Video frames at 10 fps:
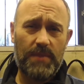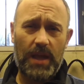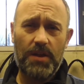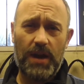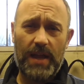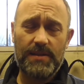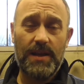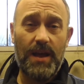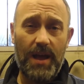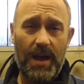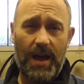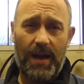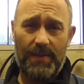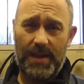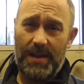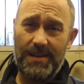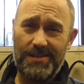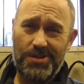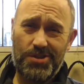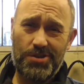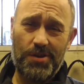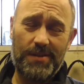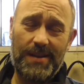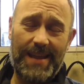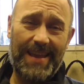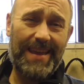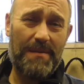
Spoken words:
They're great, and they certainly